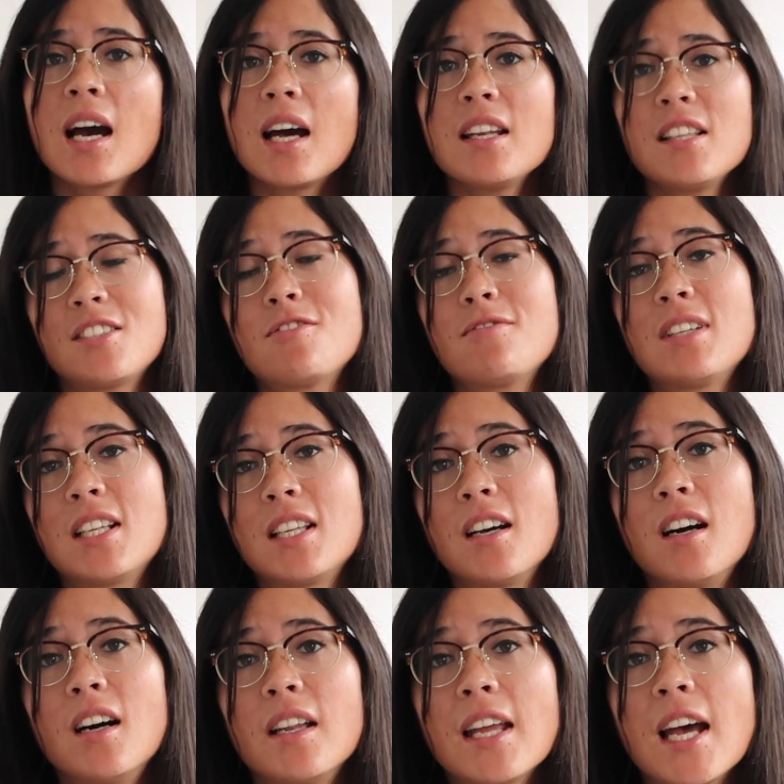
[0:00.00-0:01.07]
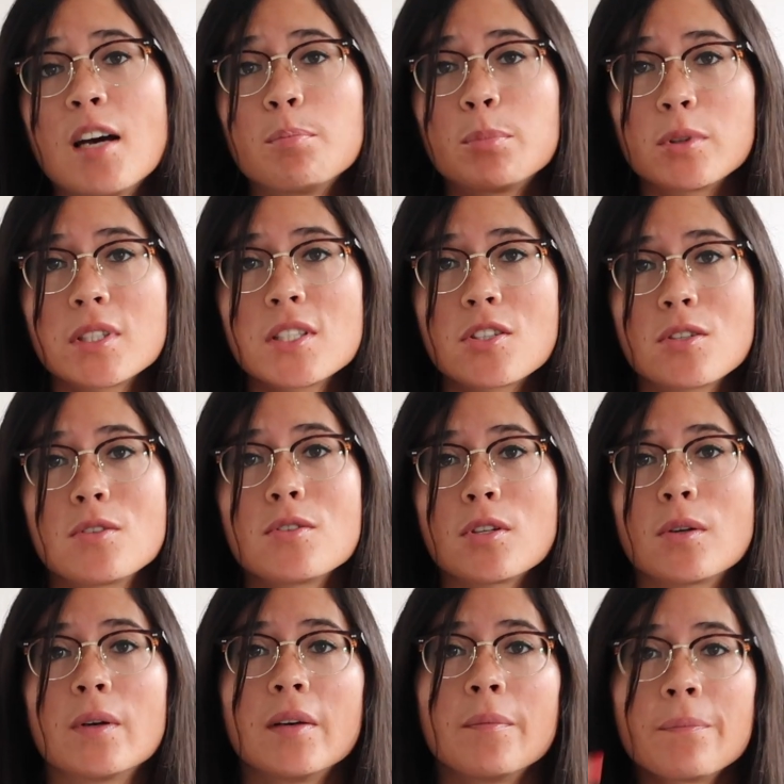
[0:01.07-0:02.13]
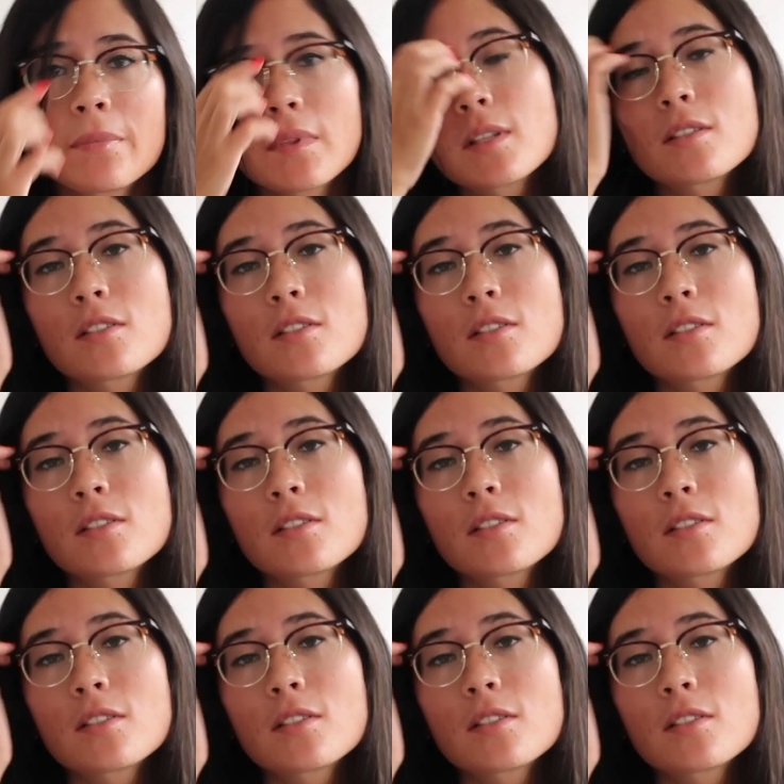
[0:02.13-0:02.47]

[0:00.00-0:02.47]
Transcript: and it's really hard and boys do it.